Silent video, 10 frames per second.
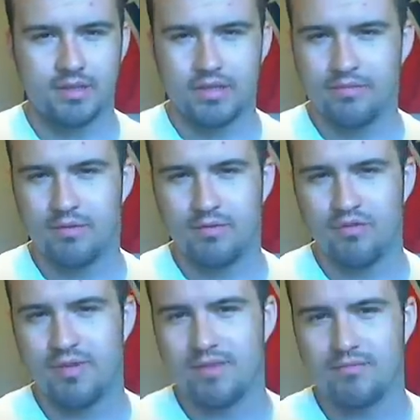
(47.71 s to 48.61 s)
the liberty
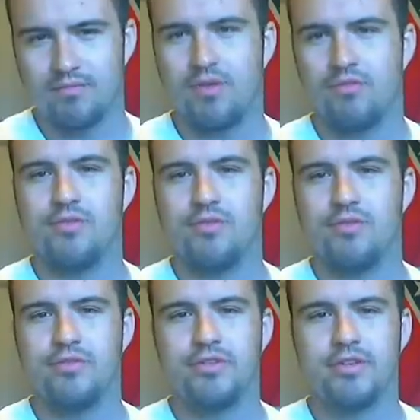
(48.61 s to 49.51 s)
movement,
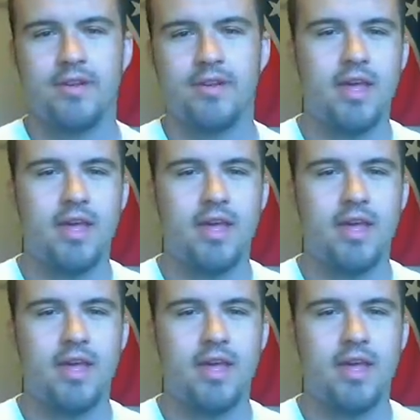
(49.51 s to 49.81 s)
revolution.